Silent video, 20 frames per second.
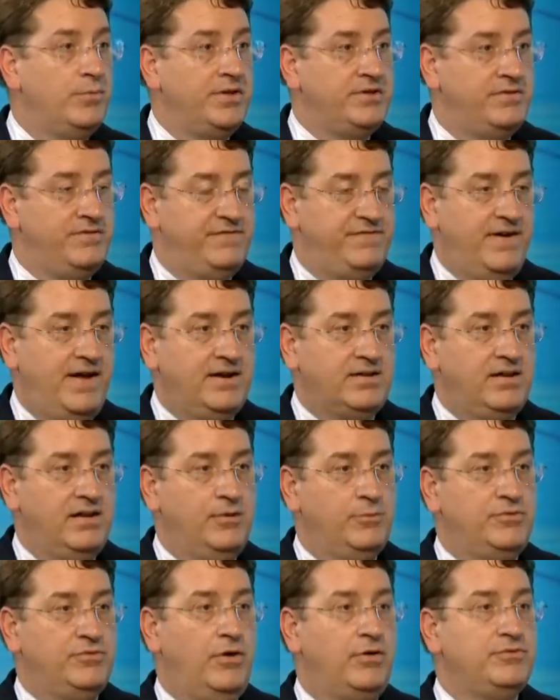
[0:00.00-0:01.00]
went into effect,
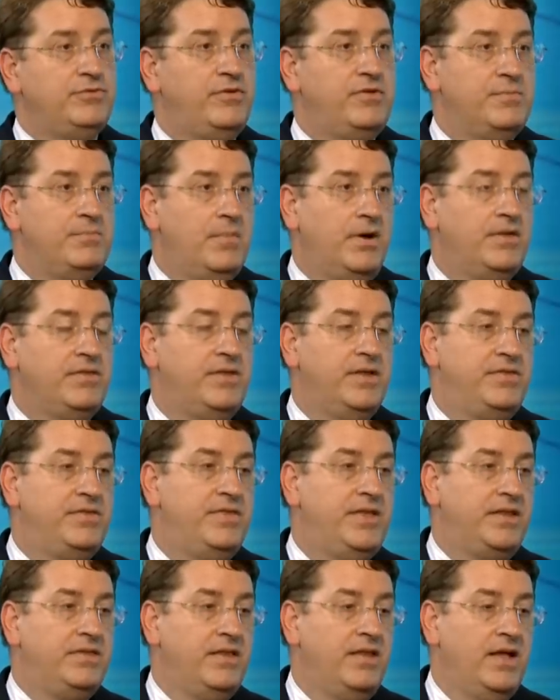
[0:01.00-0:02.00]
and it was also the month
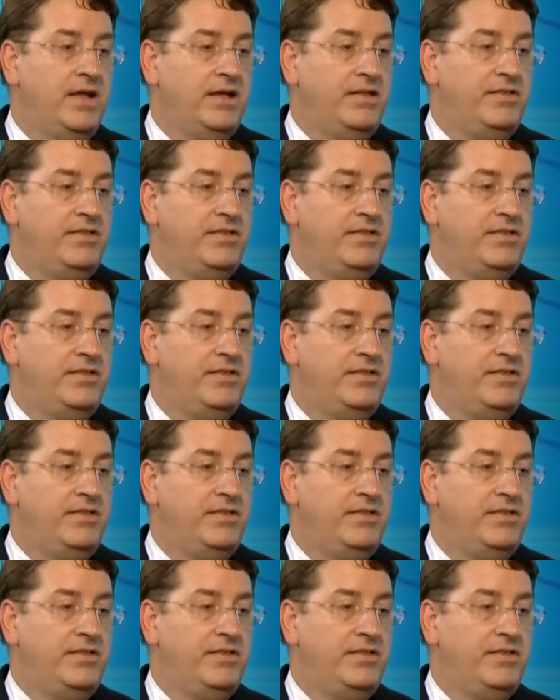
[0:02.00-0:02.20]
that